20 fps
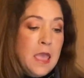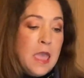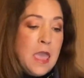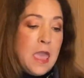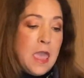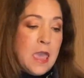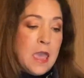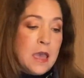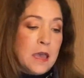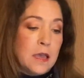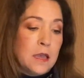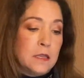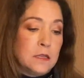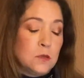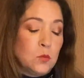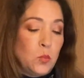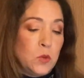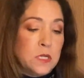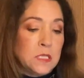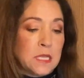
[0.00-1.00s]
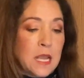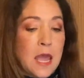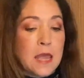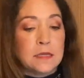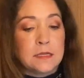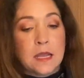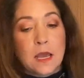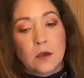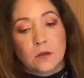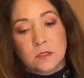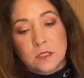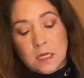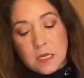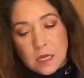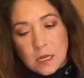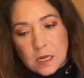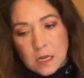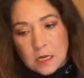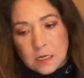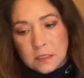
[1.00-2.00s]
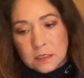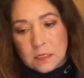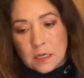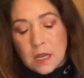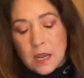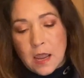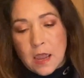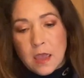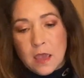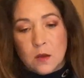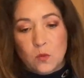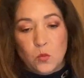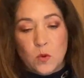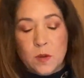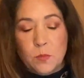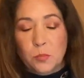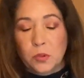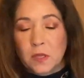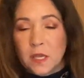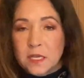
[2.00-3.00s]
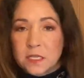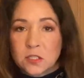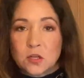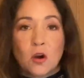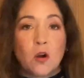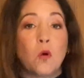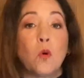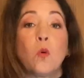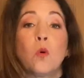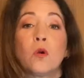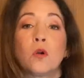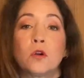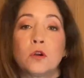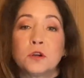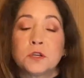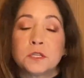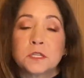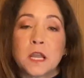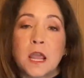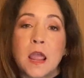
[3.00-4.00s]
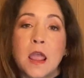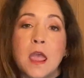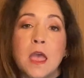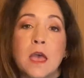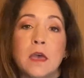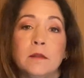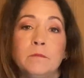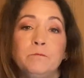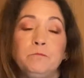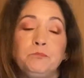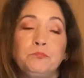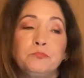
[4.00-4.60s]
And we sat down to eat, and we placed our orders, and